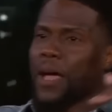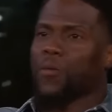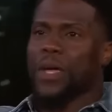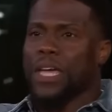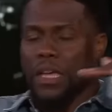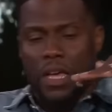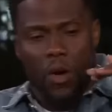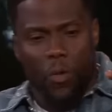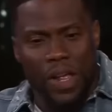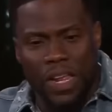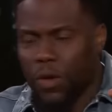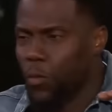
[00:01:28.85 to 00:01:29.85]
Like we
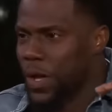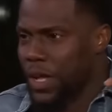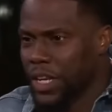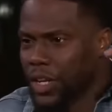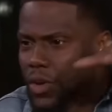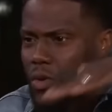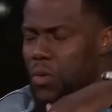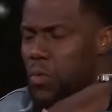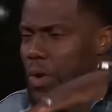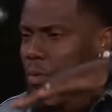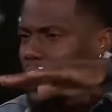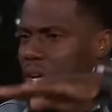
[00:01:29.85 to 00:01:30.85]
we we knew
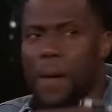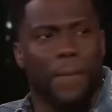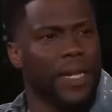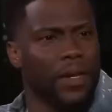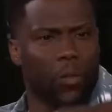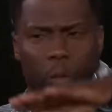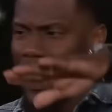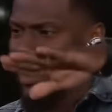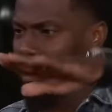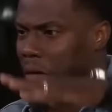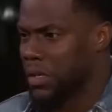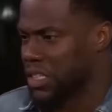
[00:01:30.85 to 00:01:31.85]
we were coming in
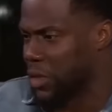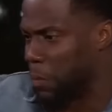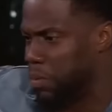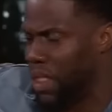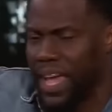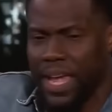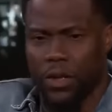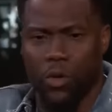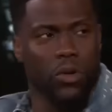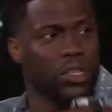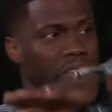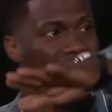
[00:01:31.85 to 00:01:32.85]
weird because the plane
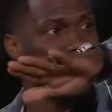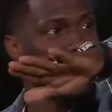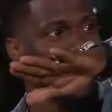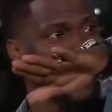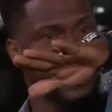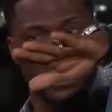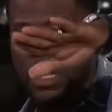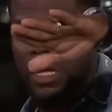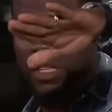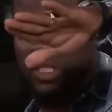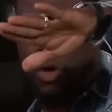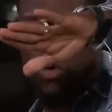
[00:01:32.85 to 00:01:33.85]
caught a tailwind,
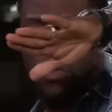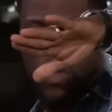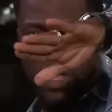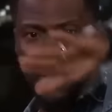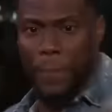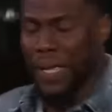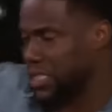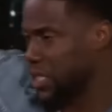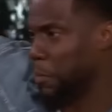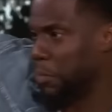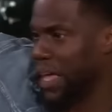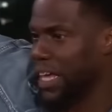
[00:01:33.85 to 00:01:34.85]
so a piece of
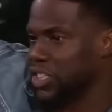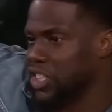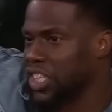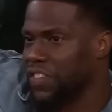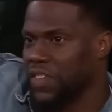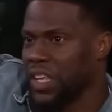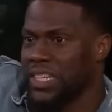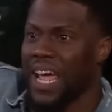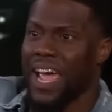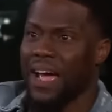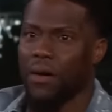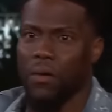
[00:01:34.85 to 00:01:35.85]
the plane shifted
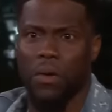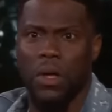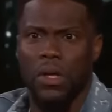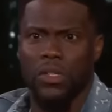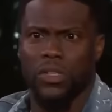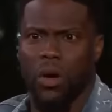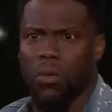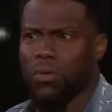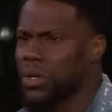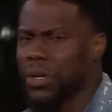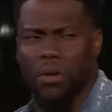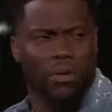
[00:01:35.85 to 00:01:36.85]
down. So
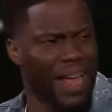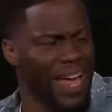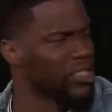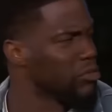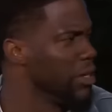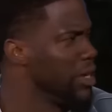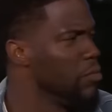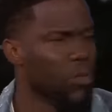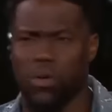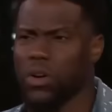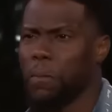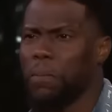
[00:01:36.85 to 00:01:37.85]
you know, naturally,
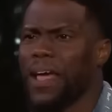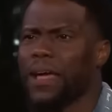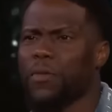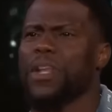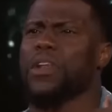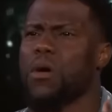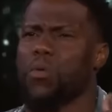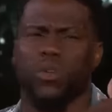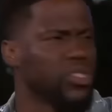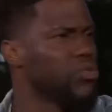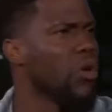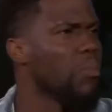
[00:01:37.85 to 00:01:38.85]
when we're on a plane, we know
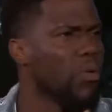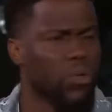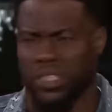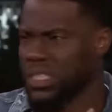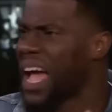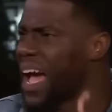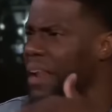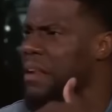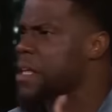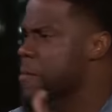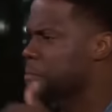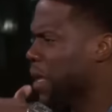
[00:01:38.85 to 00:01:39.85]
what's normal, what's not.
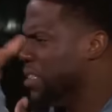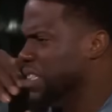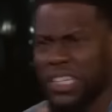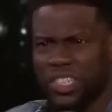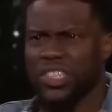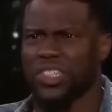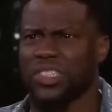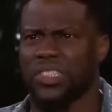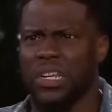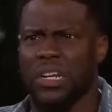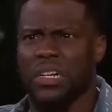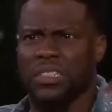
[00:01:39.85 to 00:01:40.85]

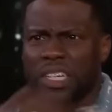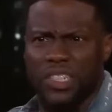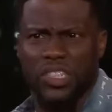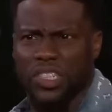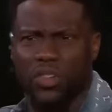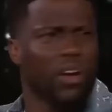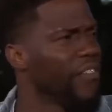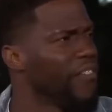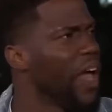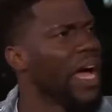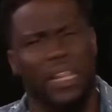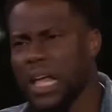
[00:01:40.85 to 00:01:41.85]
Dishes dishes started
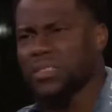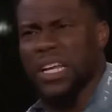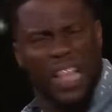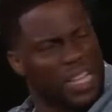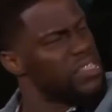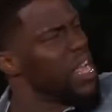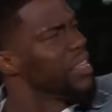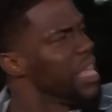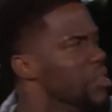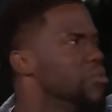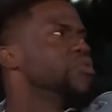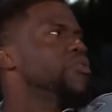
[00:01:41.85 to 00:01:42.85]
flying, and I was like, that's not
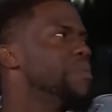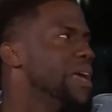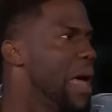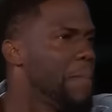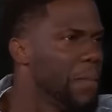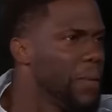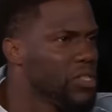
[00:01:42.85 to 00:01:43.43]
that don't normally happen.